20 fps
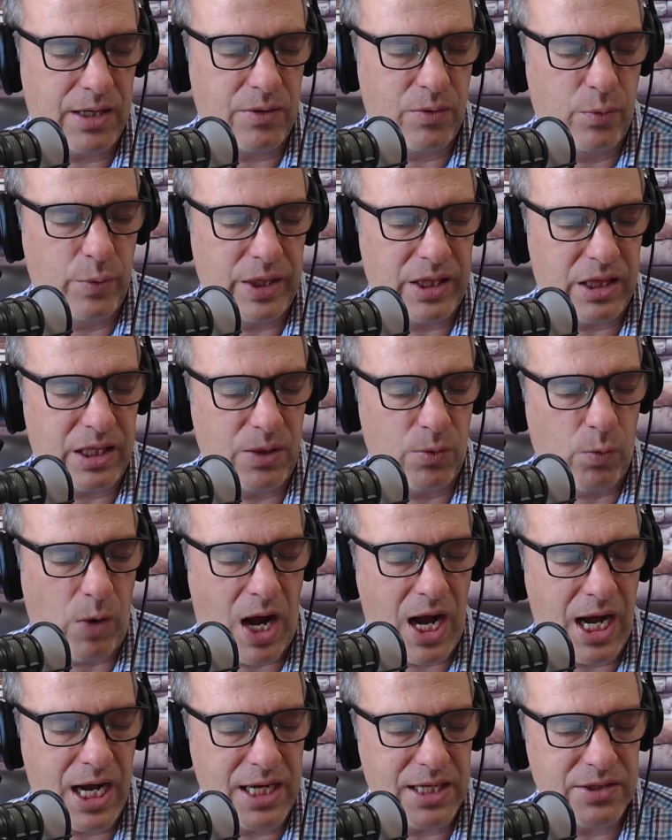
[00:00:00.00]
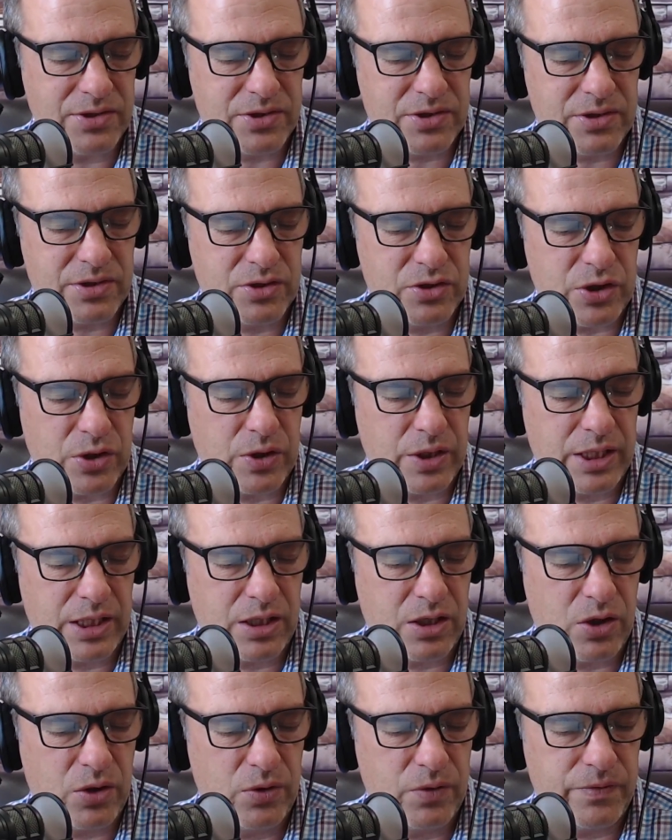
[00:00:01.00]
with the rise during
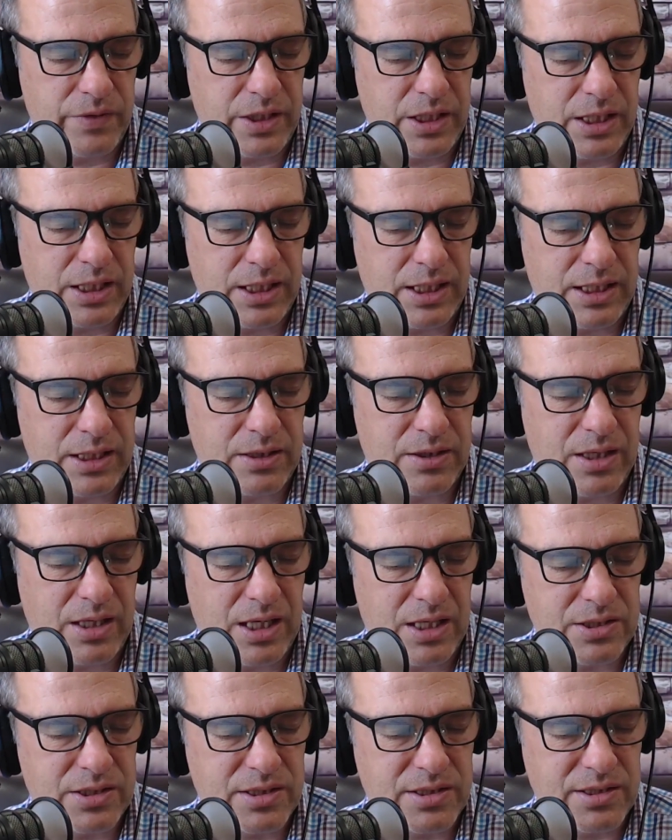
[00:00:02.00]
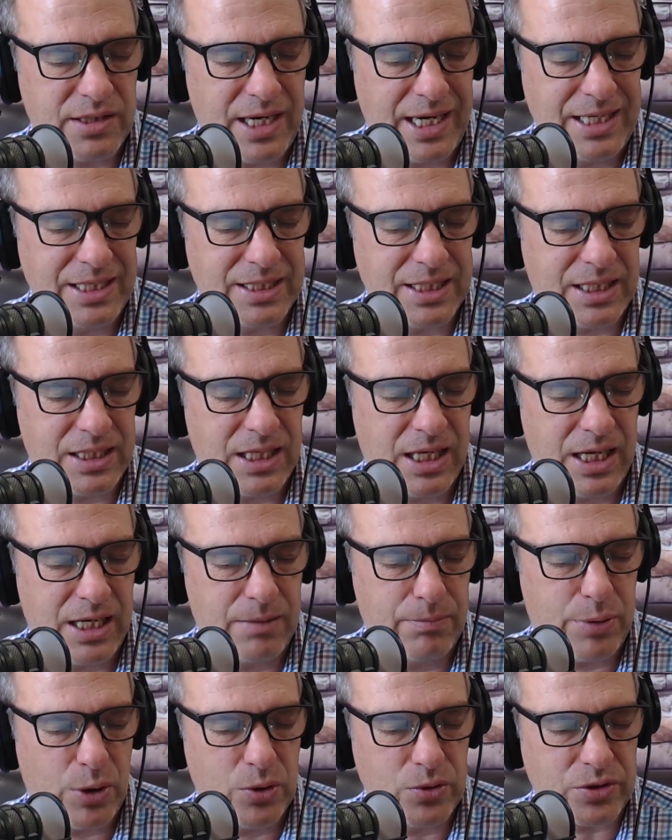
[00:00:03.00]
COVID and then a slight
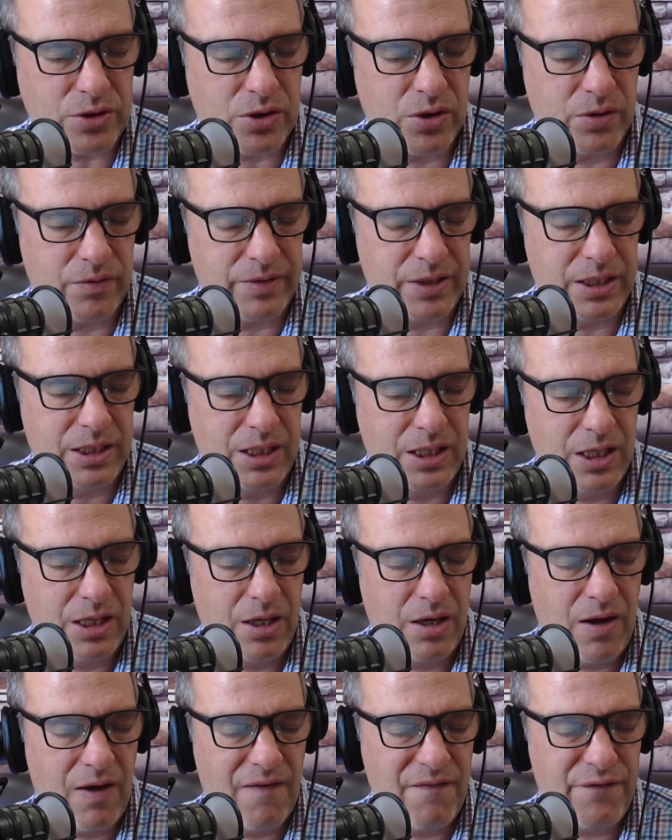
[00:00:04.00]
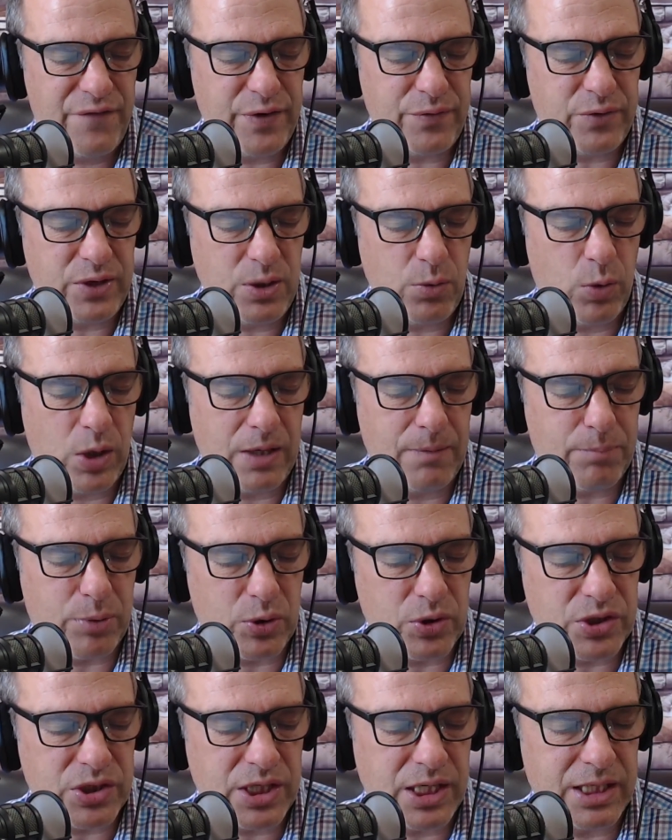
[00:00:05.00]
decline post COVID,
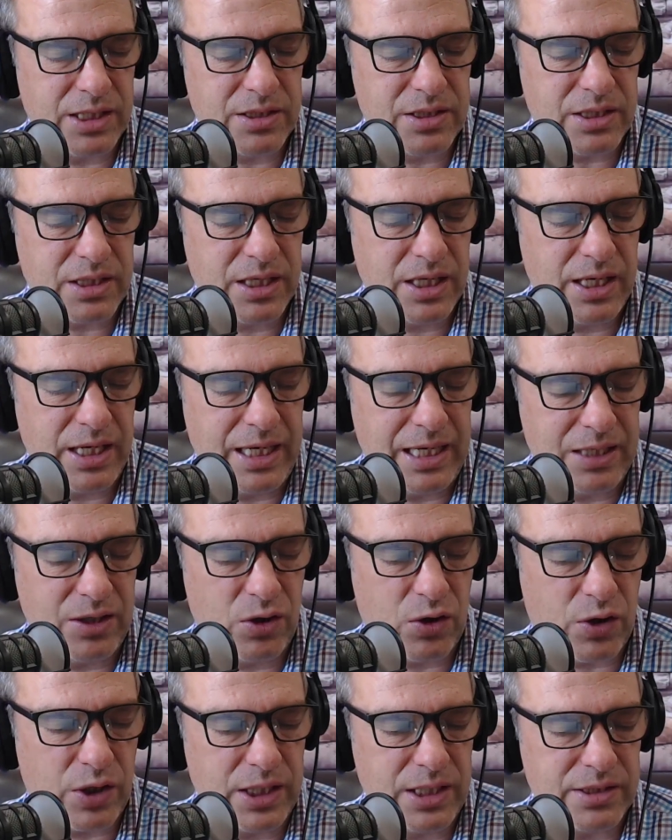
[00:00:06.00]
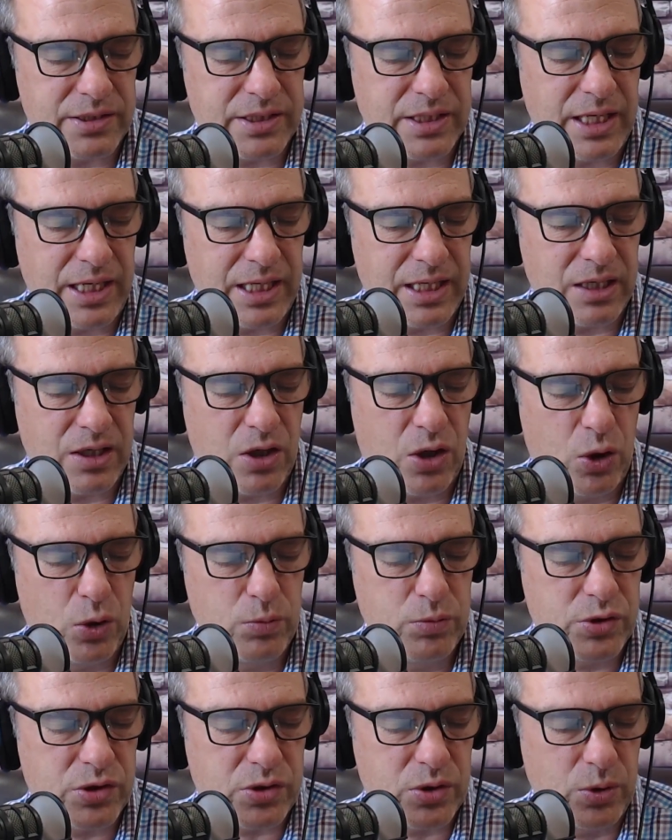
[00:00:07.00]
51% increase in
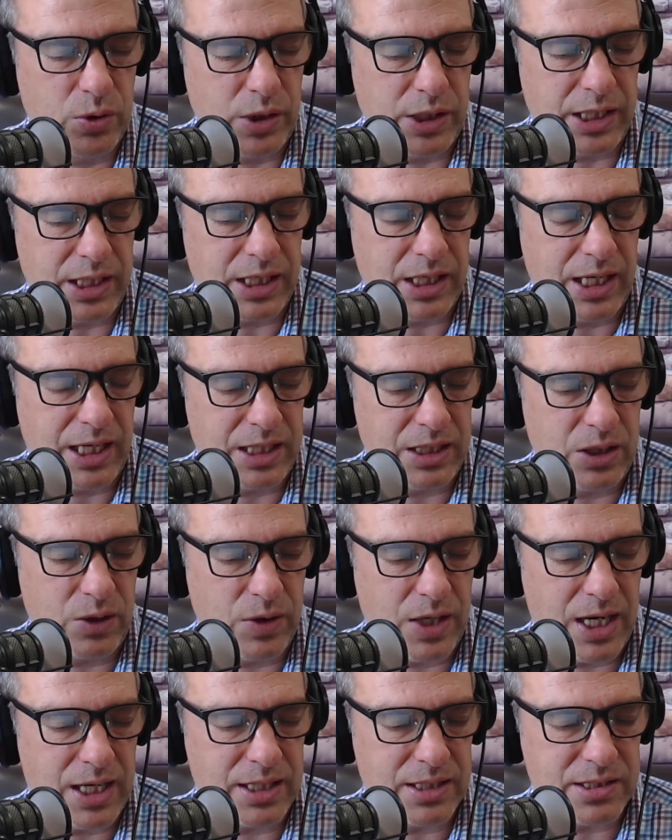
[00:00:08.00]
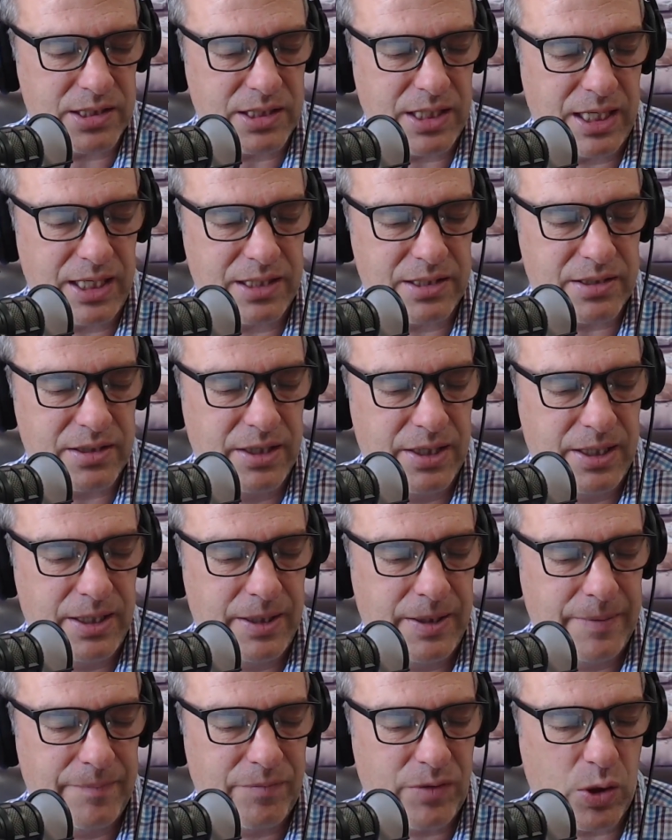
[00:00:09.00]
homeschooling in the United States,
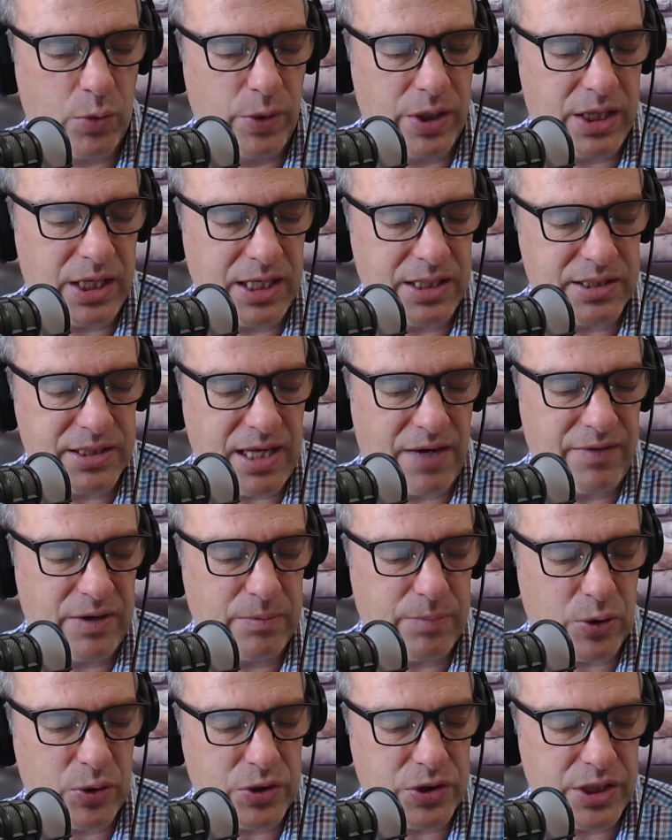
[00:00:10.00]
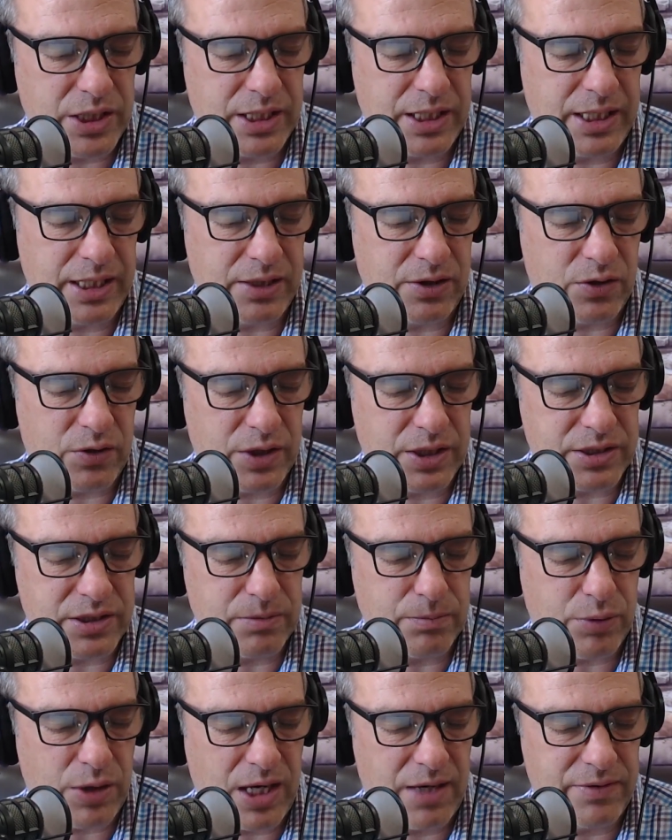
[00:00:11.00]
with a 7% increase
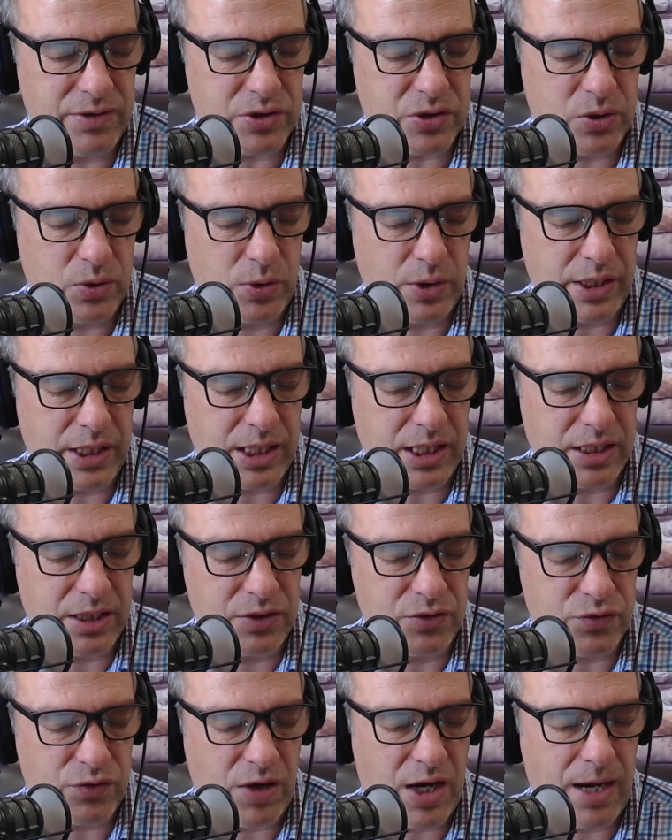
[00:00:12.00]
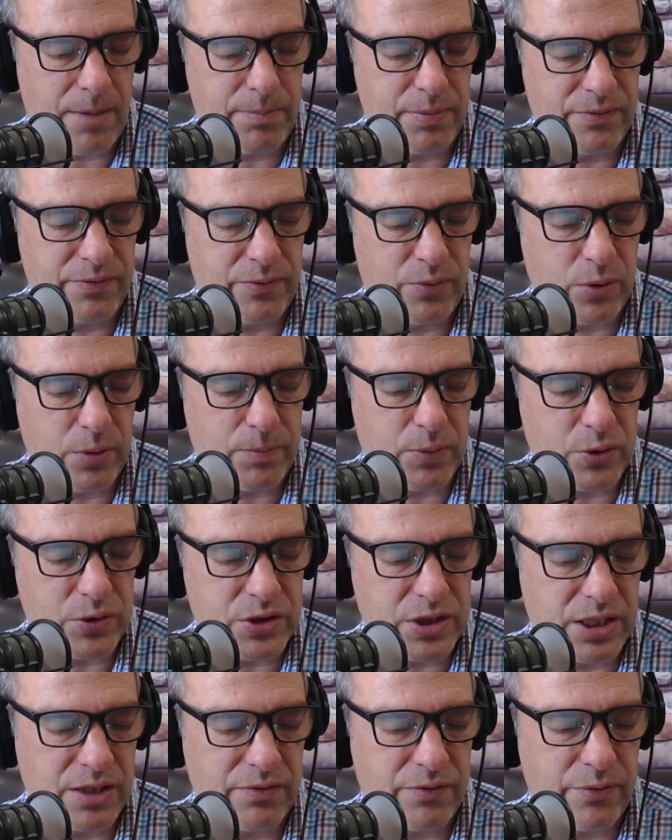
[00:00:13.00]
in private schooling and a drop of
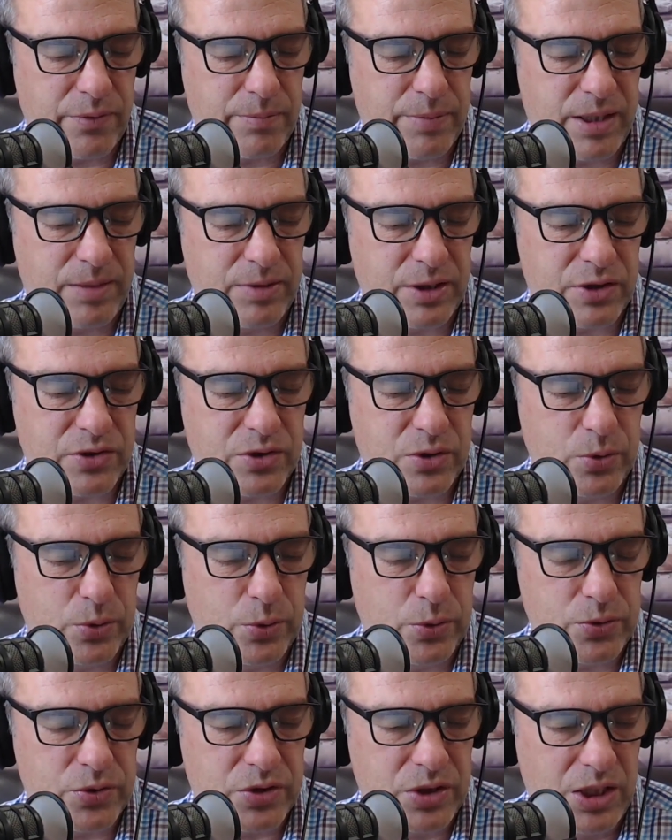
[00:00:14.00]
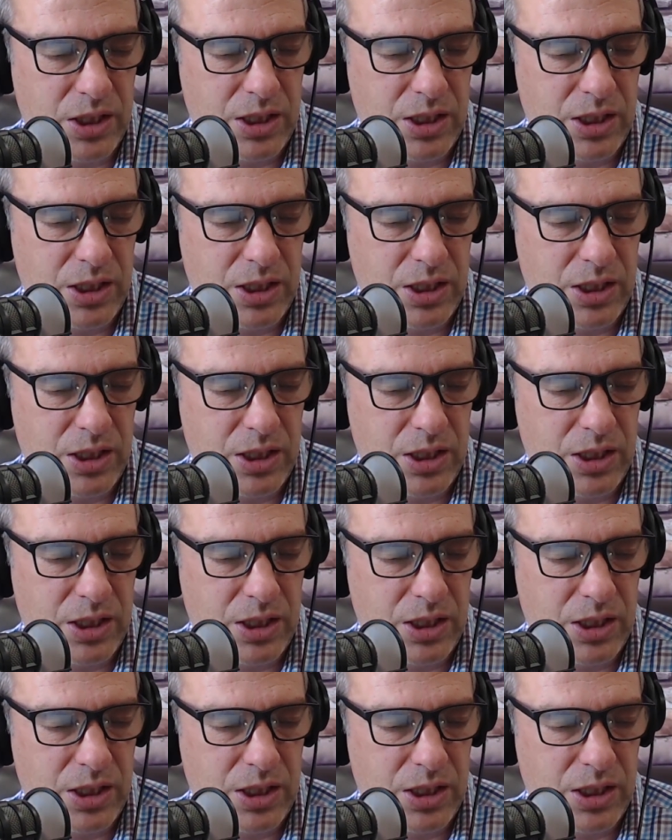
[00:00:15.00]
4% for public schools.